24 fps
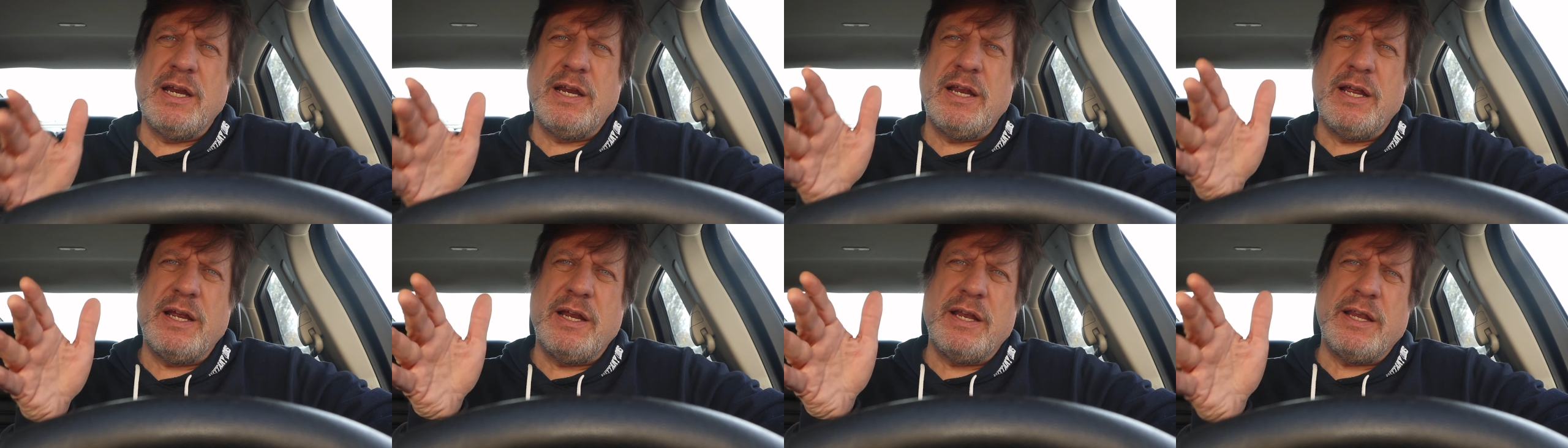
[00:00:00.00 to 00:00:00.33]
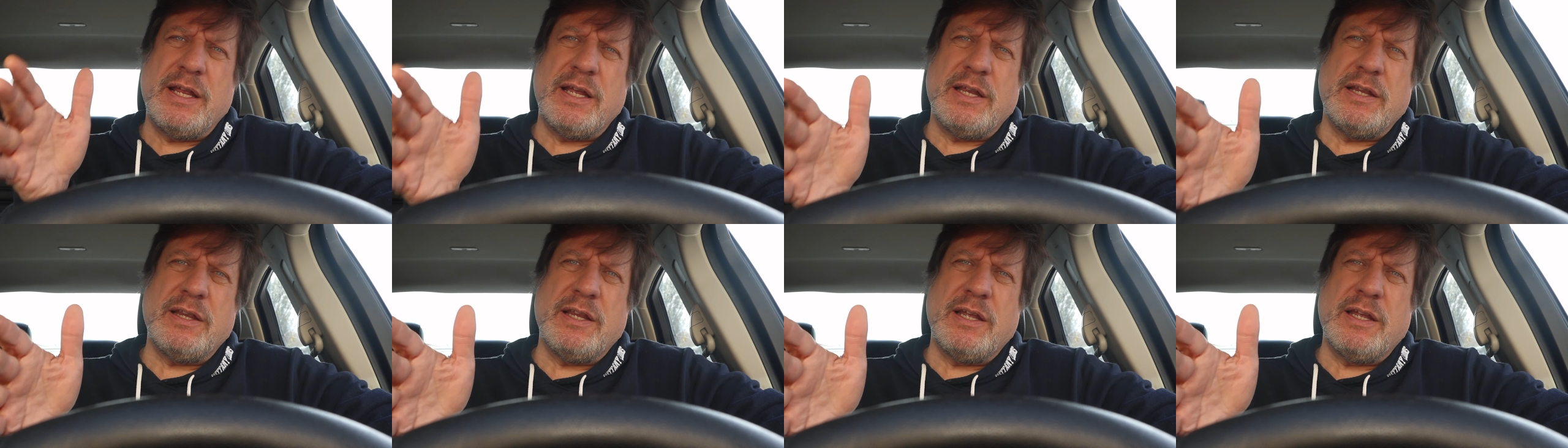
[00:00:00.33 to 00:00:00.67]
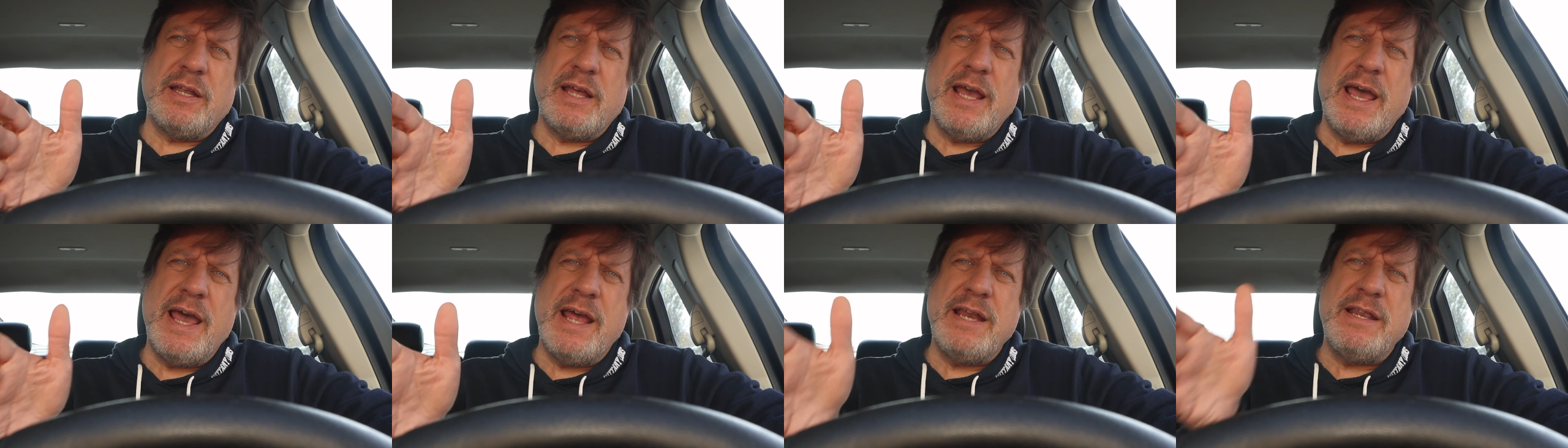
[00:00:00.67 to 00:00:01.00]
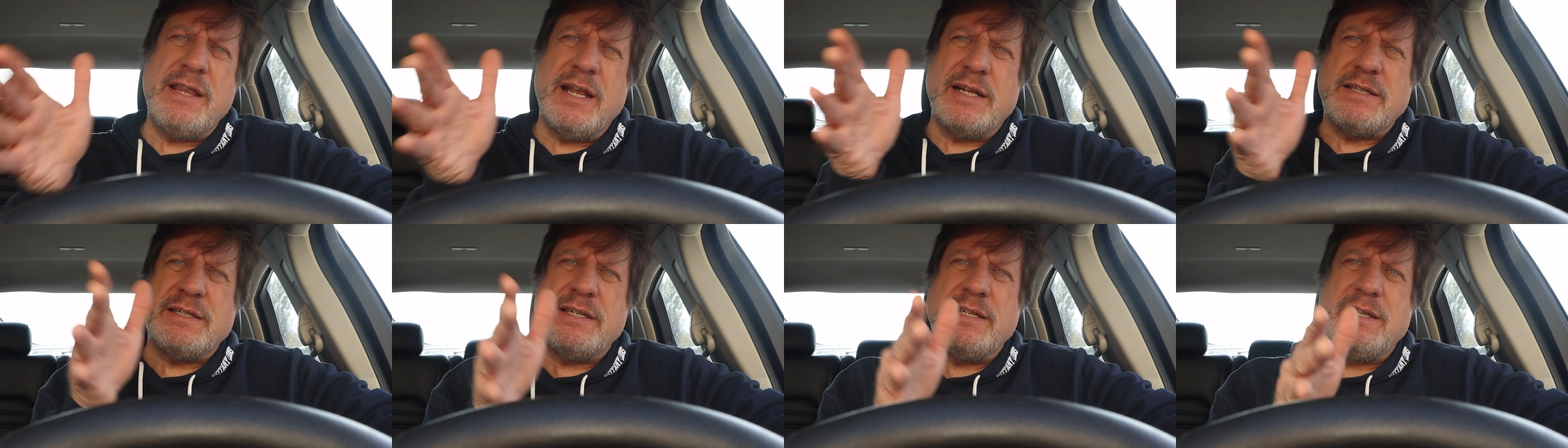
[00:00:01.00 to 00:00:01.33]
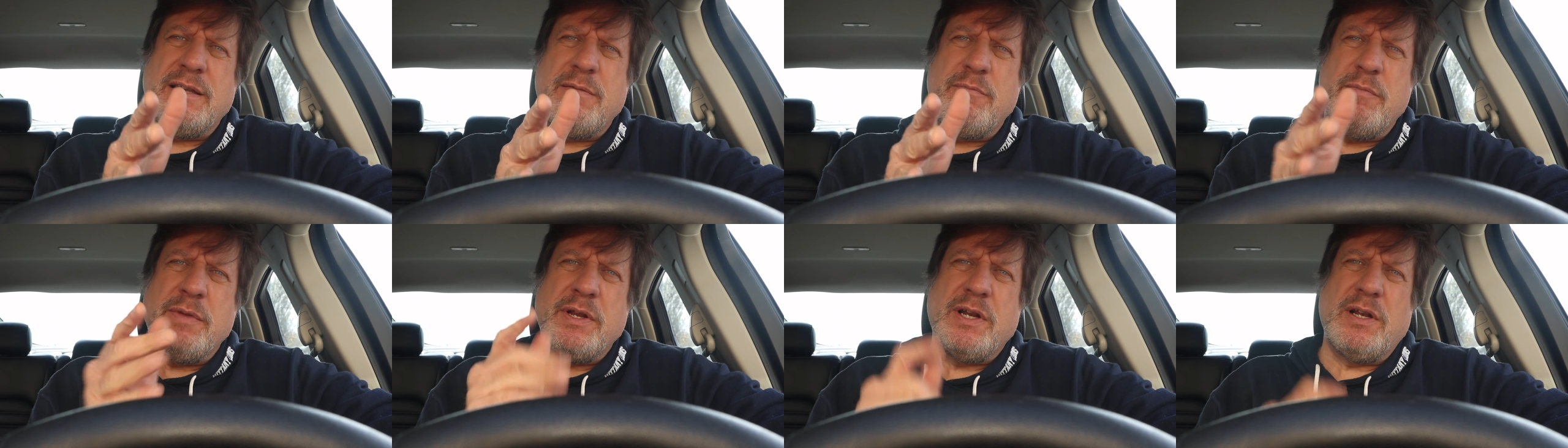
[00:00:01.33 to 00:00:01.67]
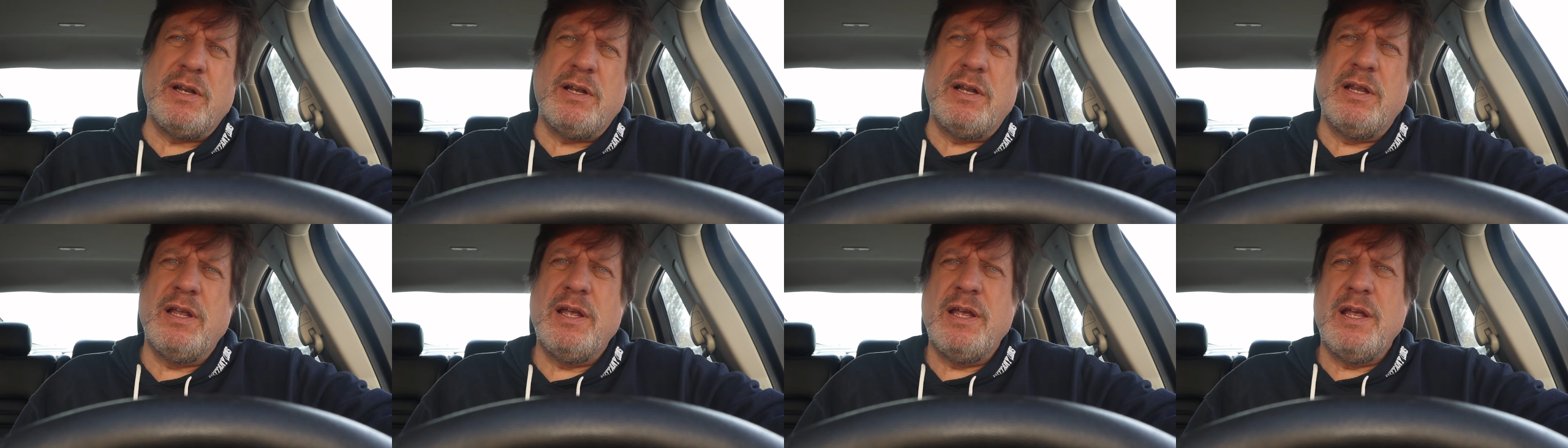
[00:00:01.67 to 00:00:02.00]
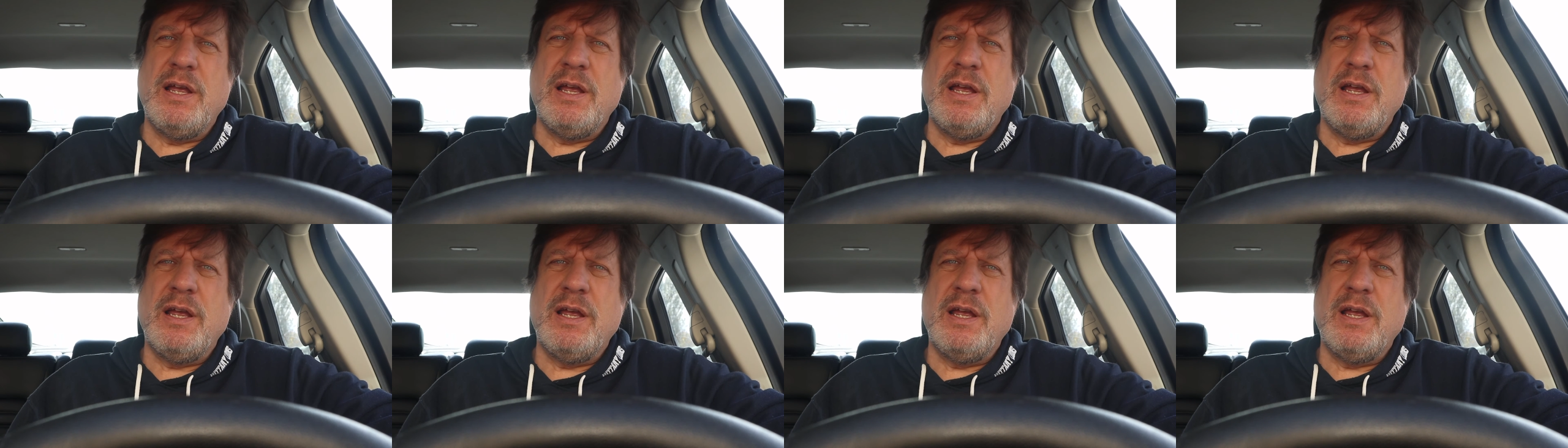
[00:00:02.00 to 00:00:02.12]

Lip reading: the head that's in the middle,